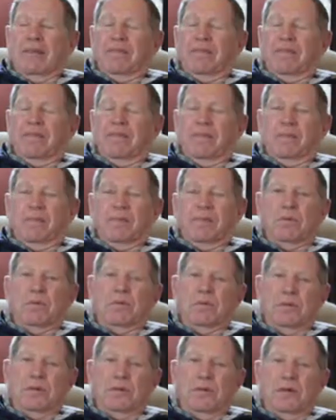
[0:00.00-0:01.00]
First World
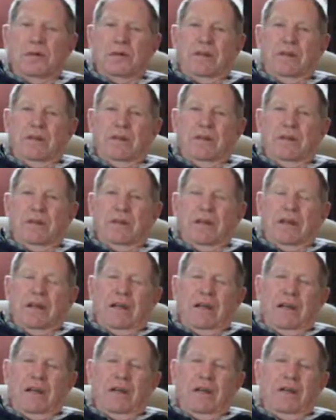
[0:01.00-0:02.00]
War started,
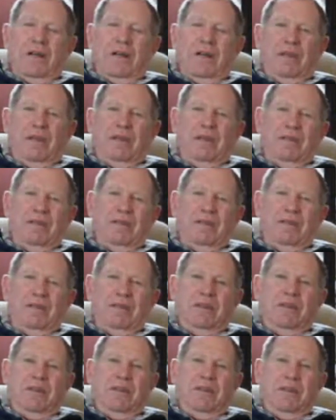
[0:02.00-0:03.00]
and the whole industry
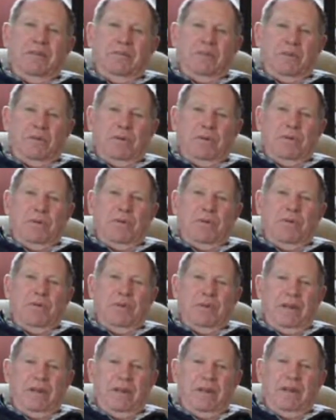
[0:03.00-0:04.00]
collapsed
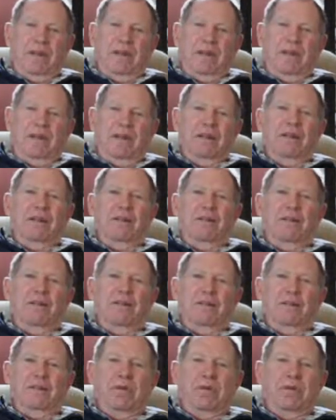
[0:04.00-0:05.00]
overnight, and a lot of
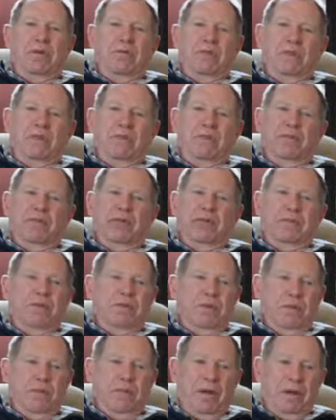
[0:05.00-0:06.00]
the farmers
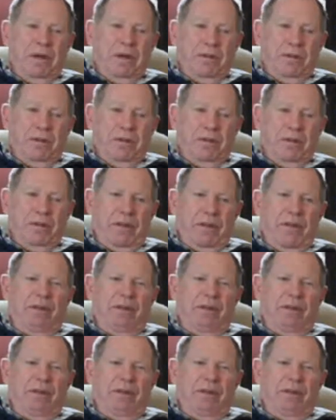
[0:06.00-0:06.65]
involved went bankrupt.